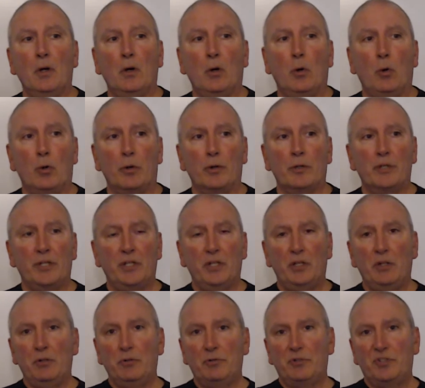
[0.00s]
or to
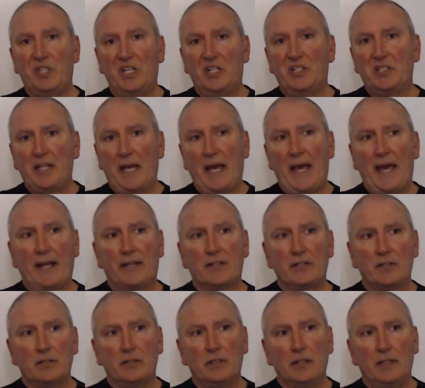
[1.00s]
use
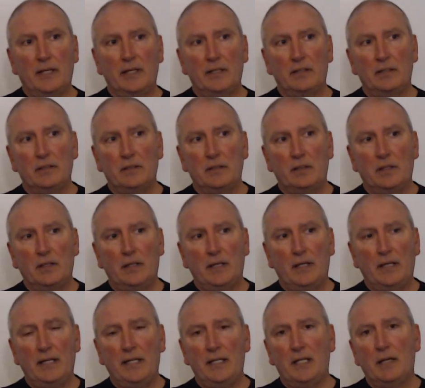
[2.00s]
syntax in
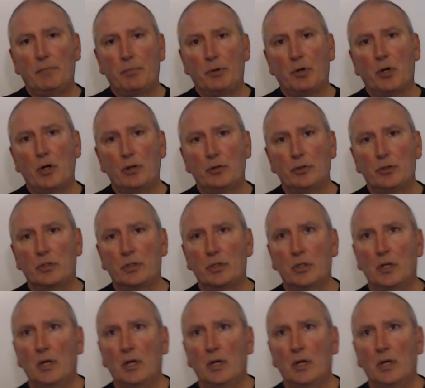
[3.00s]
any approach